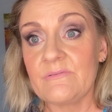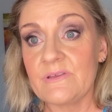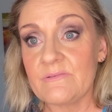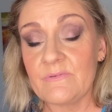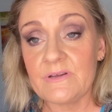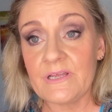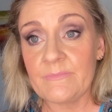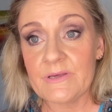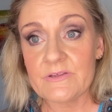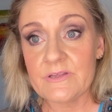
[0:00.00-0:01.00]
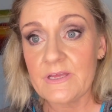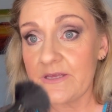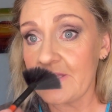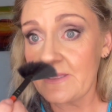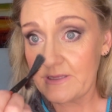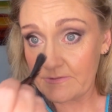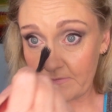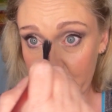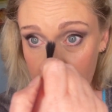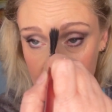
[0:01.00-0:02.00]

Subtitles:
was what? How much did they say this was?